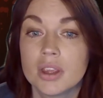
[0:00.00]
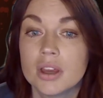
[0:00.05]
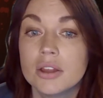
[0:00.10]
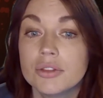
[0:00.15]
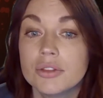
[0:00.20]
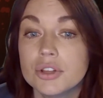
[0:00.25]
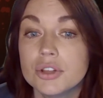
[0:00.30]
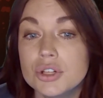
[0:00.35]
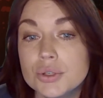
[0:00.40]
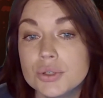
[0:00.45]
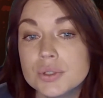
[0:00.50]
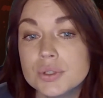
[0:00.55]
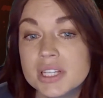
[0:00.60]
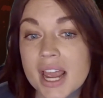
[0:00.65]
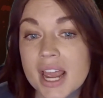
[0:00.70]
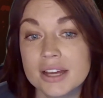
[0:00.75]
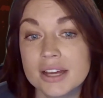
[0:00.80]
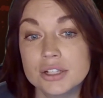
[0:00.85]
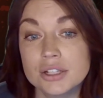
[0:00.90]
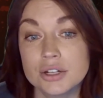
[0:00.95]
The
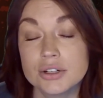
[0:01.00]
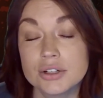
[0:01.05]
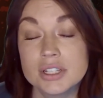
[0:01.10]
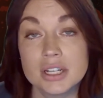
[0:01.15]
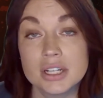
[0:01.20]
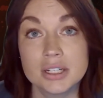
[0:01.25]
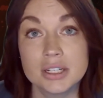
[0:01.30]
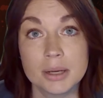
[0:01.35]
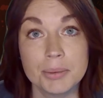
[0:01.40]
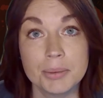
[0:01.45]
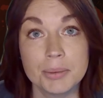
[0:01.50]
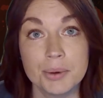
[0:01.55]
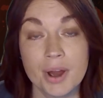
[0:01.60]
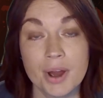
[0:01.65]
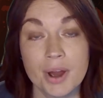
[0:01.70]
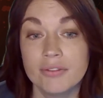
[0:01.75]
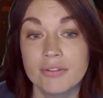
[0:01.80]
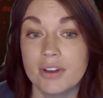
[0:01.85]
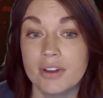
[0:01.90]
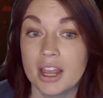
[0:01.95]
newscasters at
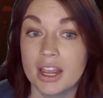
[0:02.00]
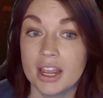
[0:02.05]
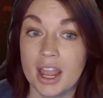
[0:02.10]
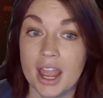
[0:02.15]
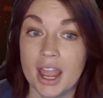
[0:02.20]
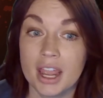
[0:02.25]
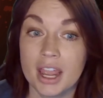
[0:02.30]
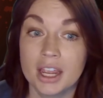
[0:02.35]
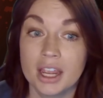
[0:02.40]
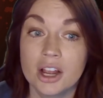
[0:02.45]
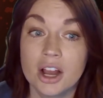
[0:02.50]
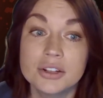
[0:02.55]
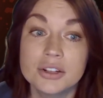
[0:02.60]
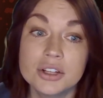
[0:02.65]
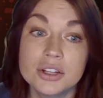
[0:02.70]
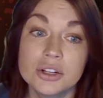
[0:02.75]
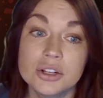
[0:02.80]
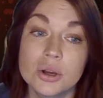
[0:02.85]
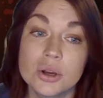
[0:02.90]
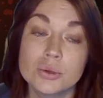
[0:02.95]
WFAA got to
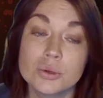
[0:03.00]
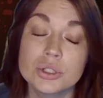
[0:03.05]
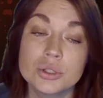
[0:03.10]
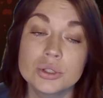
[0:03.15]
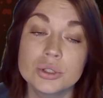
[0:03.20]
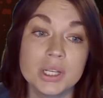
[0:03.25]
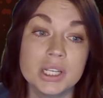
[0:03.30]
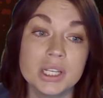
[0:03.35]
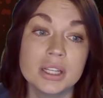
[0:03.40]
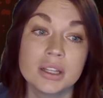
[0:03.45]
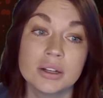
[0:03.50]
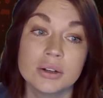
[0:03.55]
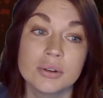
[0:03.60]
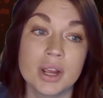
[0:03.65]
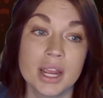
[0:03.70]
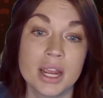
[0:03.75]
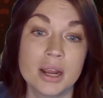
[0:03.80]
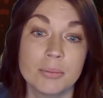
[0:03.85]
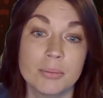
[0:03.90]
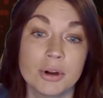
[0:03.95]
know sweet little
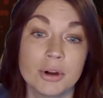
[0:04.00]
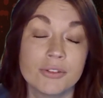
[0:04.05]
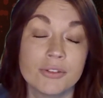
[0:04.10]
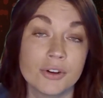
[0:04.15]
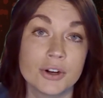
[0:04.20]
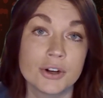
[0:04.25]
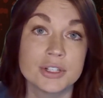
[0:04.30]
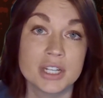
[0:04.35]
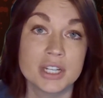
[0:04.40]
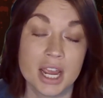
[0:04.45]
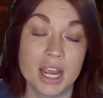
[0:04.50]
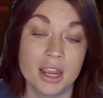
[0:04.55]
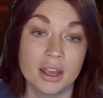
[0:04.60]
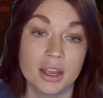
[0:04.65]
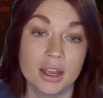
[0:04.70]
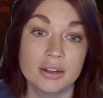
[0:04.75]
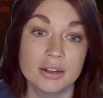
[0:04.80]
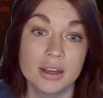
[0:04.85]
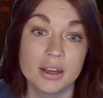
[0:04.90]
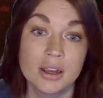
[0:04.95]
Amber
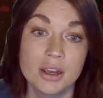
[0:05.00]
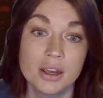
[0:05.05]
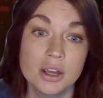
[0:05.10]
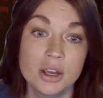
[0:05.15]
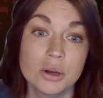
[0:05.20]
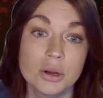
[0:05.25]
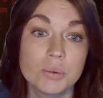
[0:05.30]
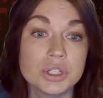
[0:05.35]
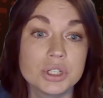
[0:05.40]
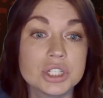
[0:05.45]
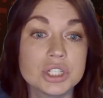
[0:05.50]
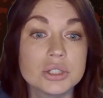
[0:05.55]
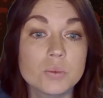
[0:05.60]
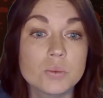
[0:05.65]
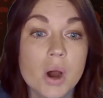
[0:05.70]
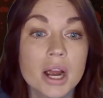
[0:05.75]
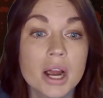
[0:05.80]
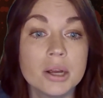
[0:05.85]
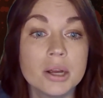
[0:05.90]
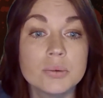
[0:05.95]
firsthand, which is
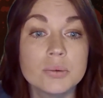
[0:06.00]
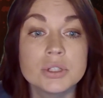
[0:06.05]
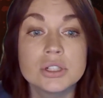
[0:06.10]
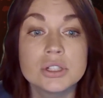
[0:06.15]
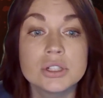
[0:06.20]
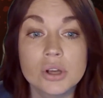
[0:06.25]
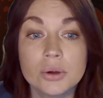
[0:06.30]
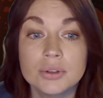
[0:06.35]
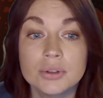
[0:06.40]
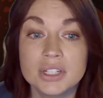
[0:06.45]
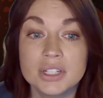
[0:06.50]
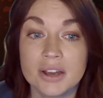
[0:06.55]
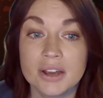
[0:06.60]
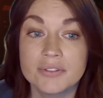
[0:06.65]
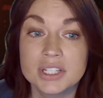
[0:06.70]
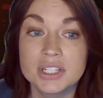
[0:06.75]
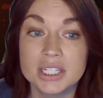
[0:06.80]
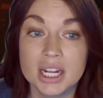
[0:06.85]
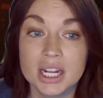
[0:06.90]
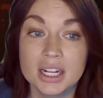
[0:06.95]
why it was so
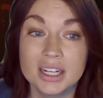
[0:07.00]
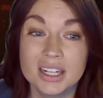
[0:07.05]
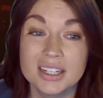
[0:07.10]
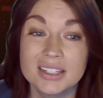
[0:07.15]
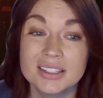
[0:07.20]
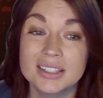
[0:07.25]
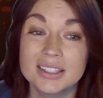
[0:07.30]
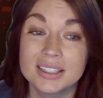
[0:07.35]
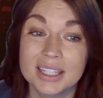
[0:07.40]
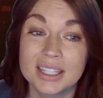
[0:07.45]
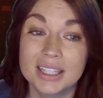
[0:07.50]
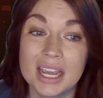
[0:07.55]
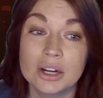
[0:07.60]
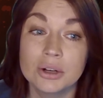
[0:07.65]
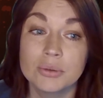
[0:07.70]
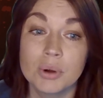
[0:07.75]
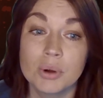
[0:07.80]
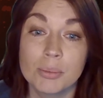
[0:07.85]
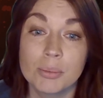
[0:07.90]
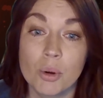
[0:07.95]
devastating to later
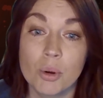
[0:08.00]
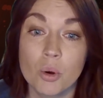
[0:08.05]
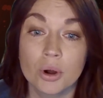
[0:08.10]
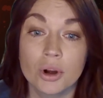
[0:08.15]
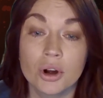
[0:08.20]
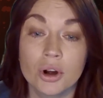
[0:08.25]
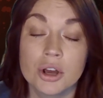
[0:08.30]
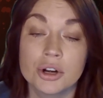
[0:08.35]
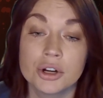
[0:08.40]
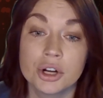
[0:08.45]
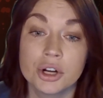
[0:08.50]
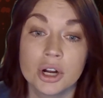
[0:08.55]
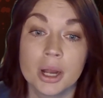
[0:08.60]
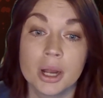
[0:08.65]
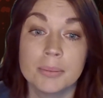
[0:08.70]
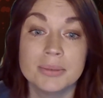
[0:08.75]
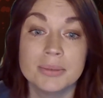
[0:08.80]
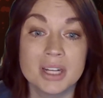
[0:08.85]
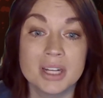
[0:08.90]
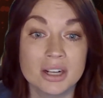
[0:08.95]
report on her
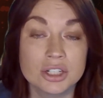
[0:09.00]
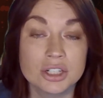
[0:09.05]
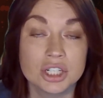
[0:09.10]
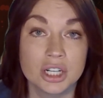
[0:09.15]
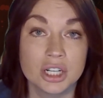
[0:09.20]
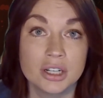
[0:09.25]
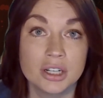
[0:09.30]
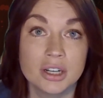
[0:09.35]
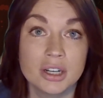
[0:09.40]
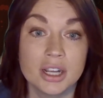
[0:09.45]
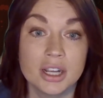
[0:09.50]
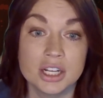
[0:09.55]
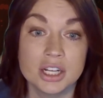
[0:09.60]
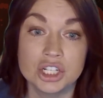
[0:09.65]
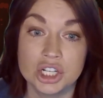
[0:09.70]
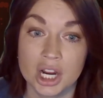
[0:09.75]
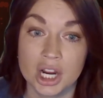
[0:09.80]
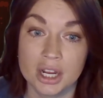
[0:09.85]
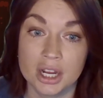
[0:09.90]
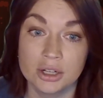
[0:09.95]
abduction in
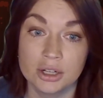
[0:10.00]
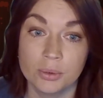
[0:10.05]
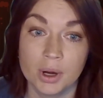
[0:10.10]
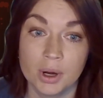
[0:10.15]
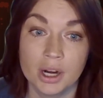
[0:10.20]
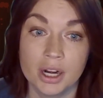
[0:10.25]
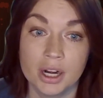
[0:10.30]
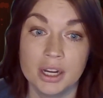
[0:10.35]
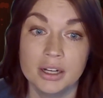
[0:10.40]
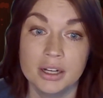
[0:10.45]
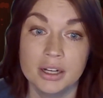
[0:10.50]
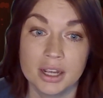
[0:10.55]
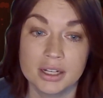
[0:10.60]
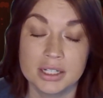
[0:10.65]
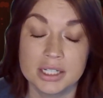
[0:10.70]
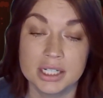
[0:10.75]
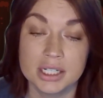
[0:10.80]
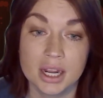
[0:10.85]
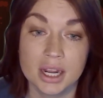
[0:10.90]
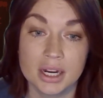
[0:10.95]
January
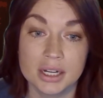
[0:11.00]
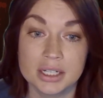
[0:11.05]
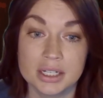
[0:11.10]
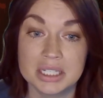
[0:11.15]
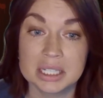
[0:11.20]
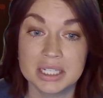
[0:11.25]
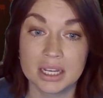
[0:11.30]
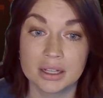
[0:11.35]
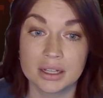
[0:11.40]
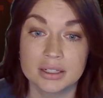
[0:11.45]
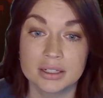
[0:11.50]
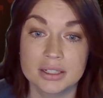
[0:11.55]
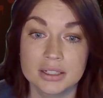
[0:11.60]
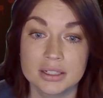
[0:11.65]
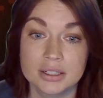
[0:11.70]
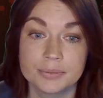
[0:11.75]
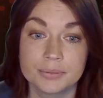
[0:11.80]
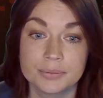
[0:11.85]
1996.